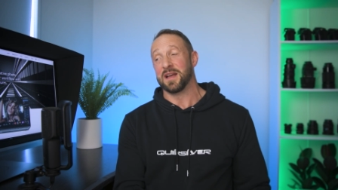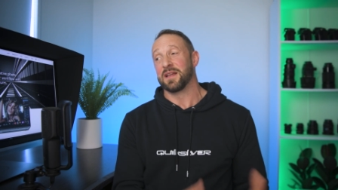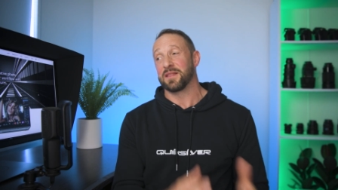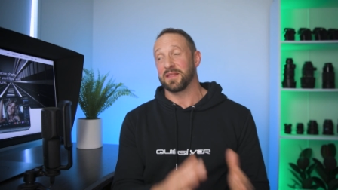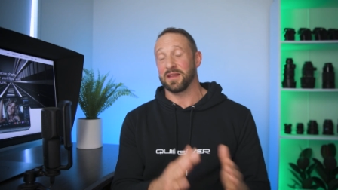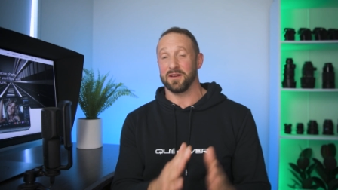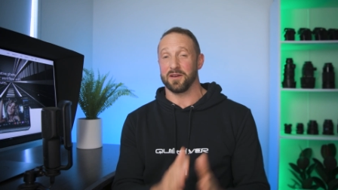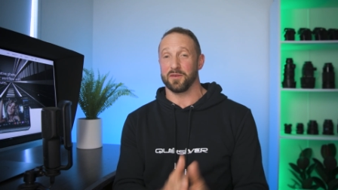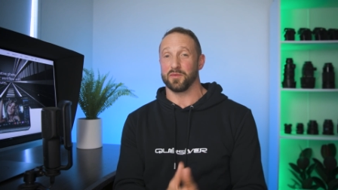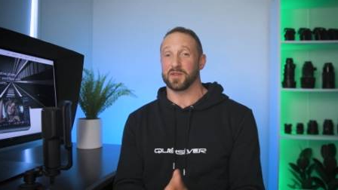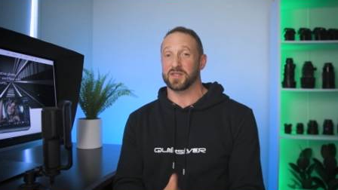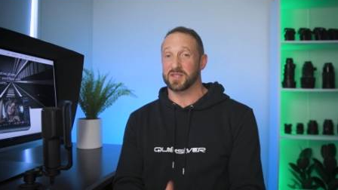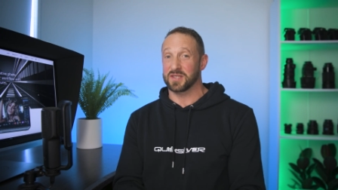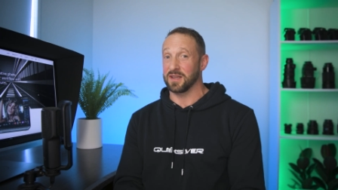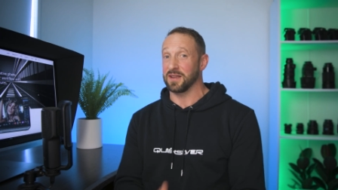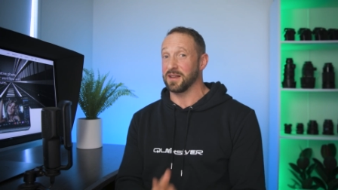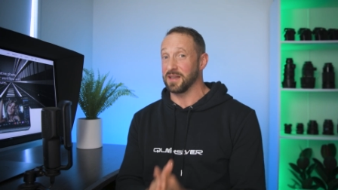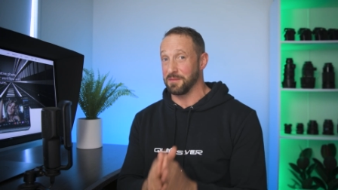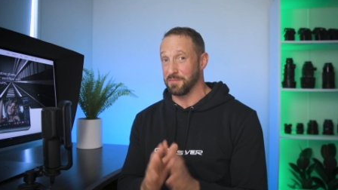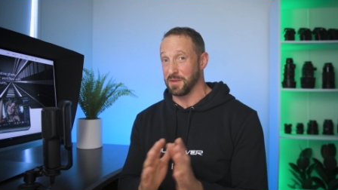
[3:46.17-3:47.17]
then I would
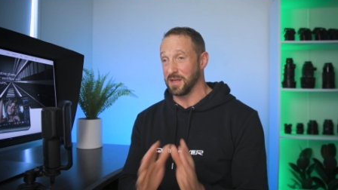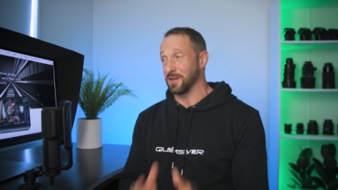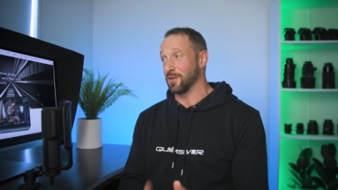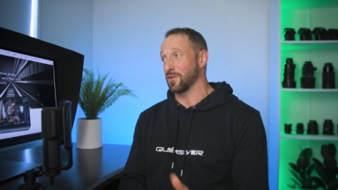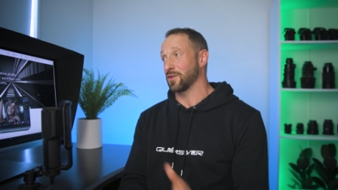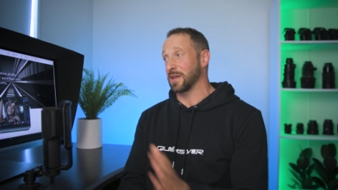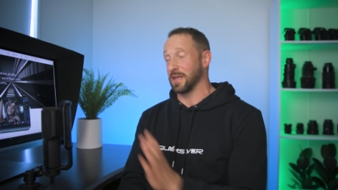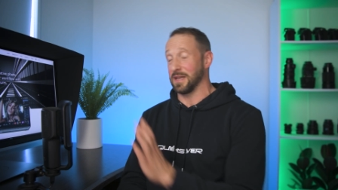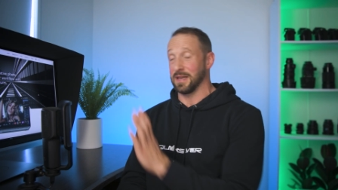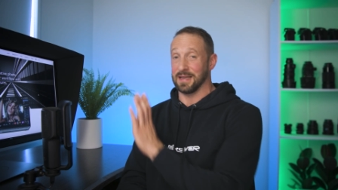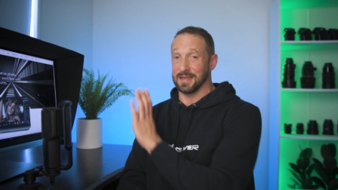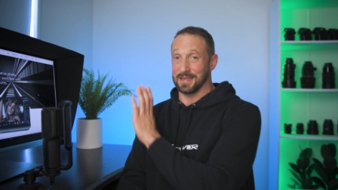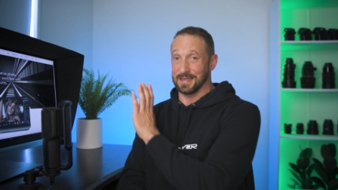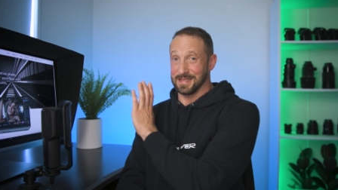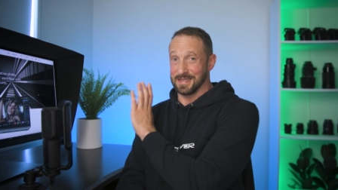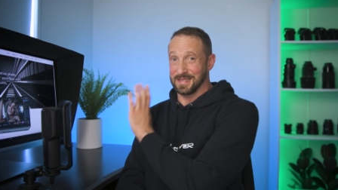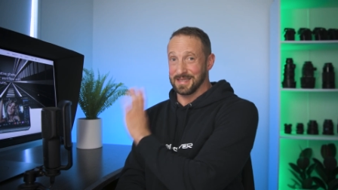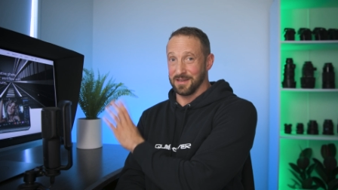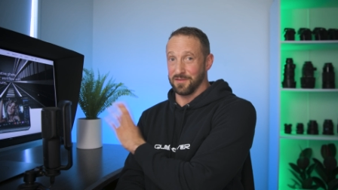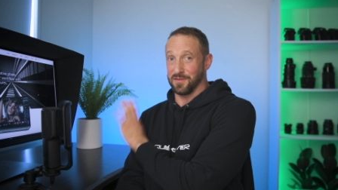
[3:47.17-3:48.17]
certainly be looking and
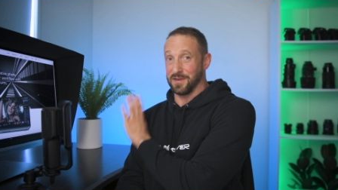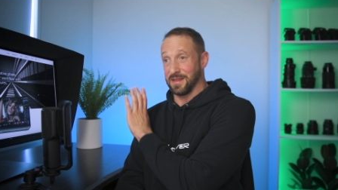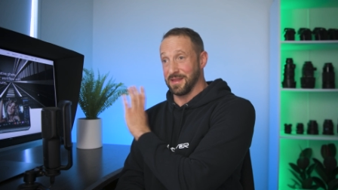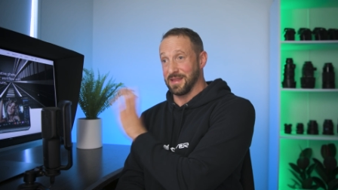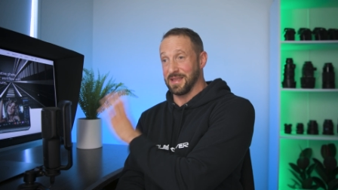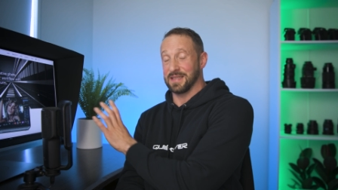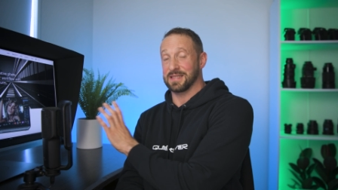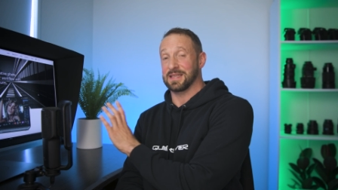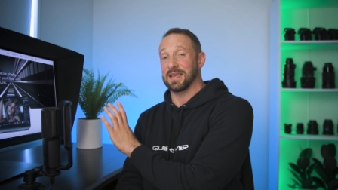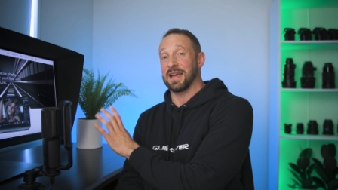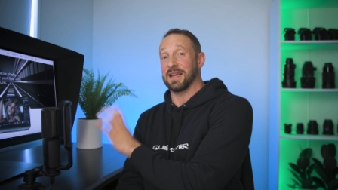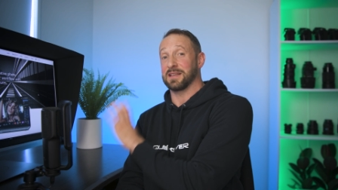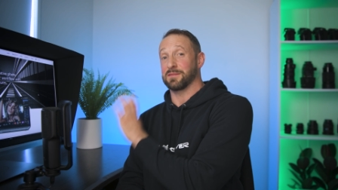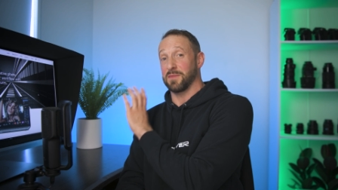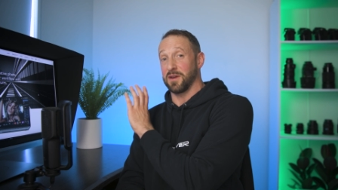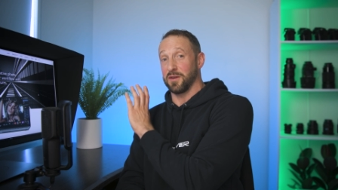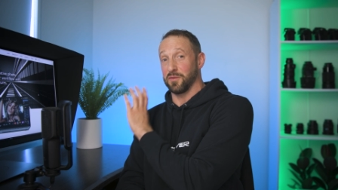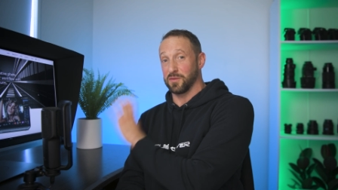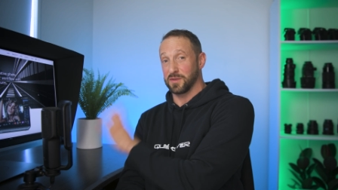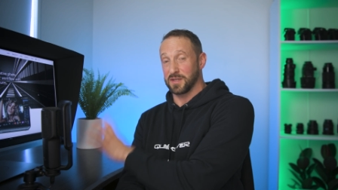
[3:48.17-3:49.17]
considering this as
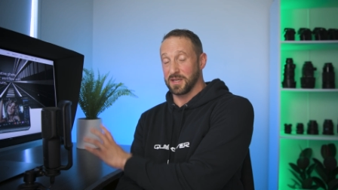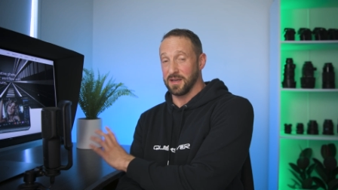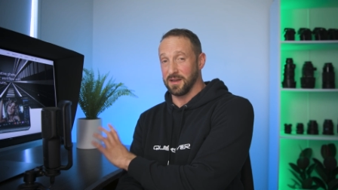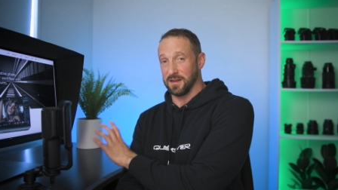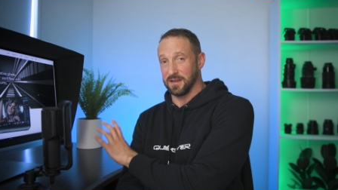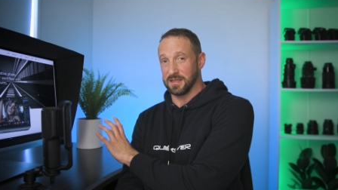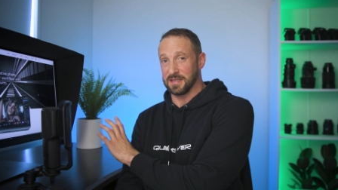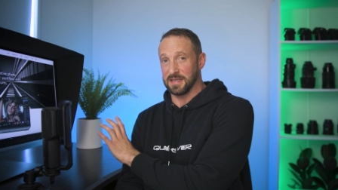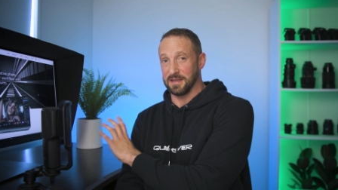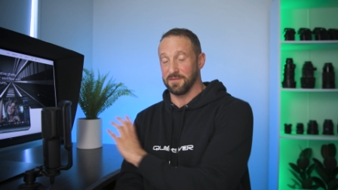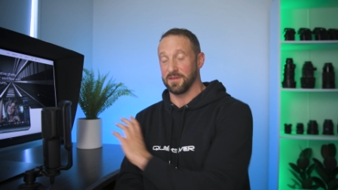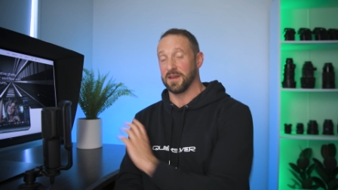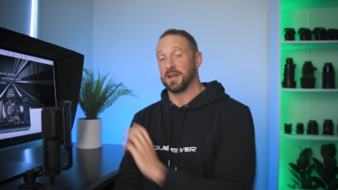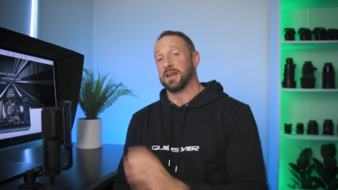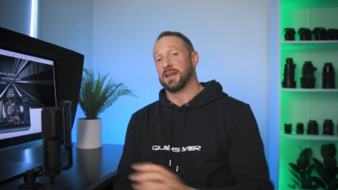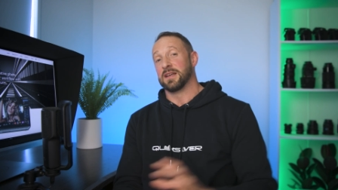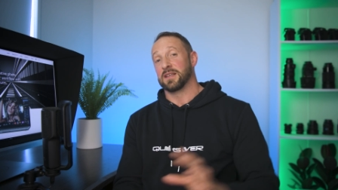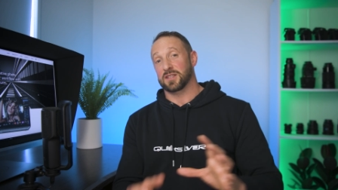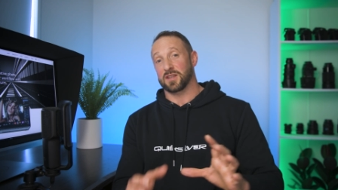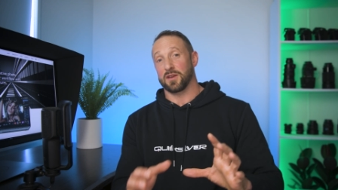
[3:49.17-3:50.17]
my alternative.
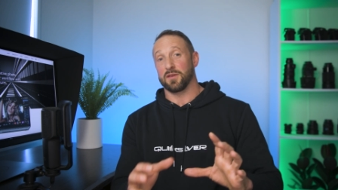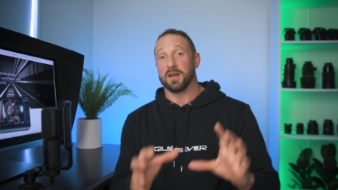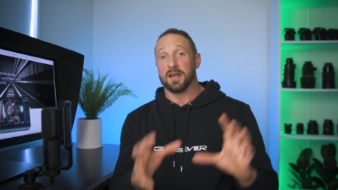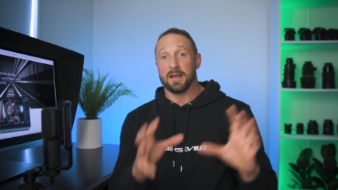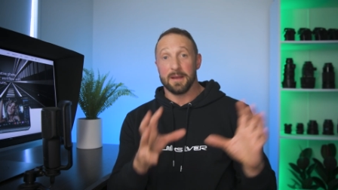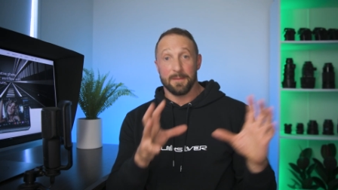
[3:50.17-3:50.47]
So